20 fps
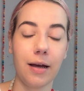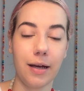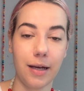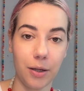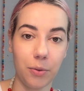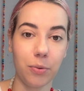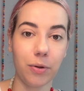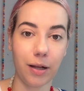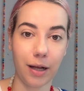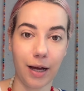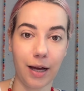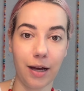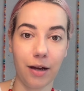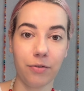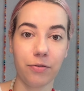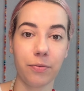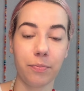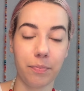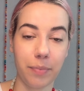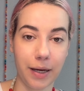it will
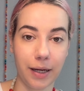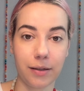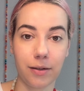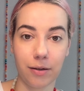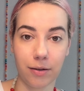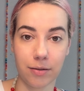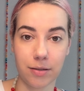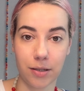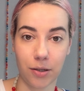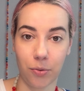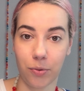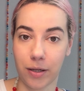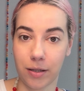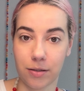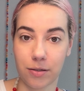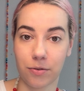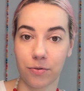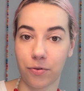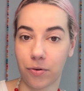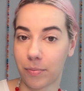have bad
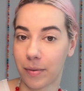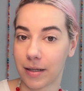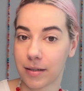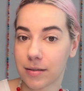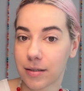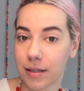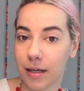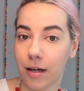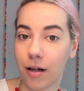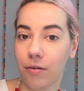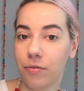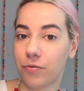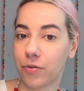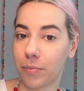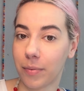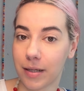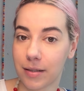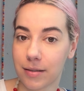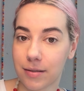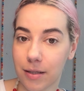consequences for myself, for
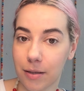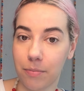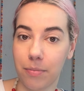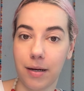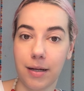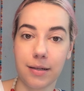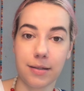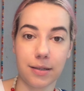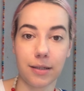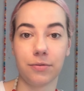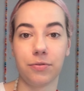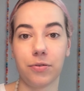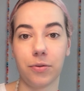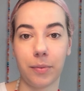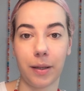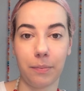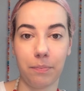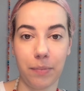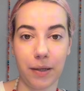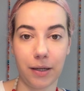my siblings, and for
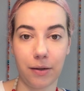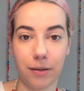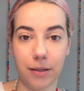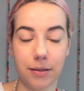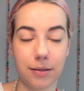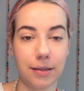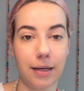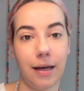my parents,